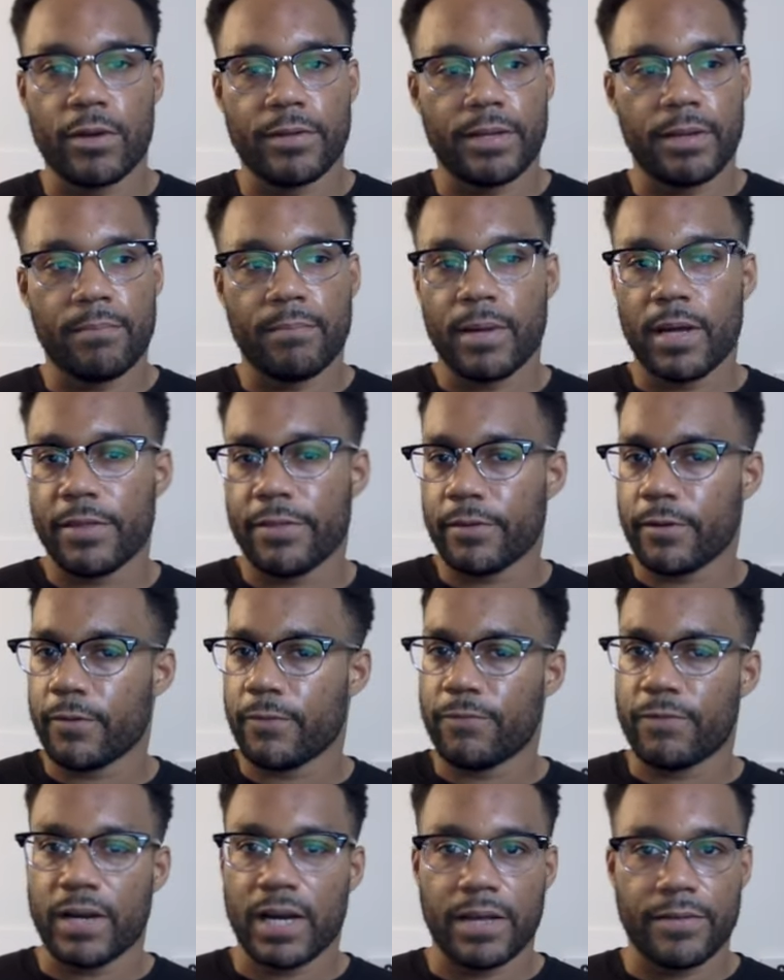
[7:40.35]
the mother,
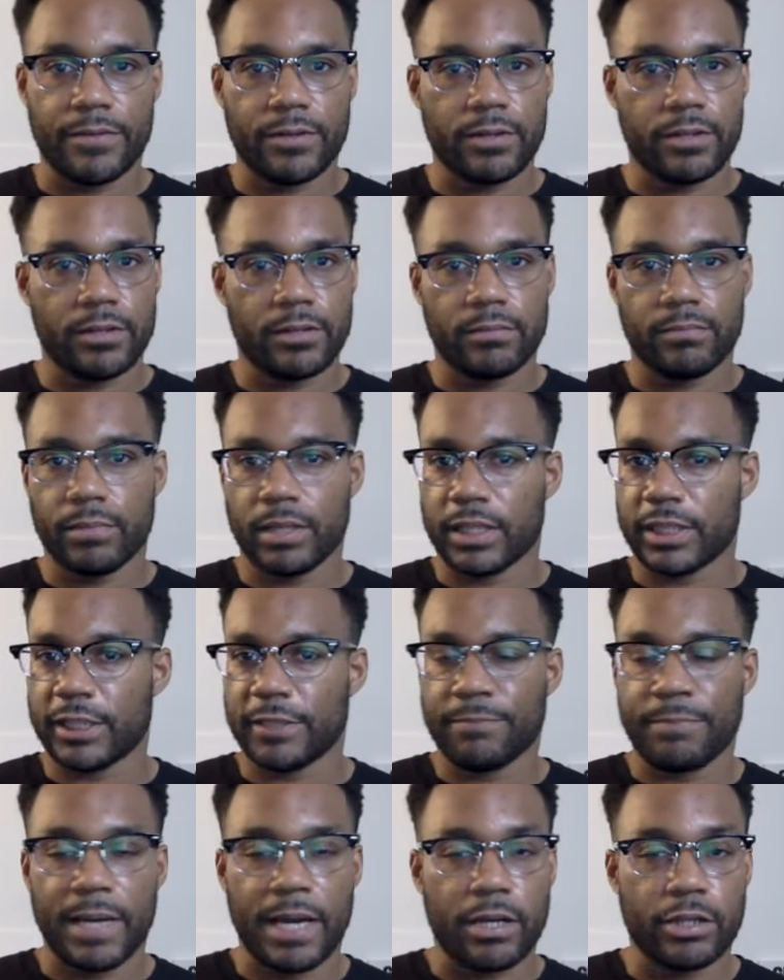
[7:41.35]
father, a
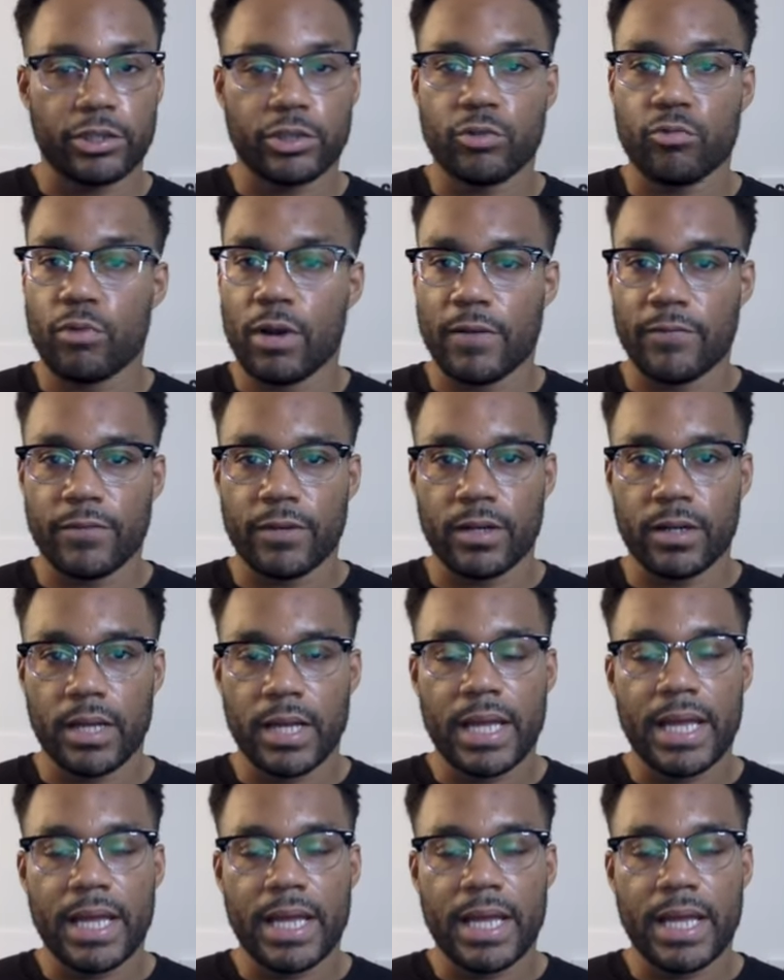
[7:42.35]
spouse, whoever,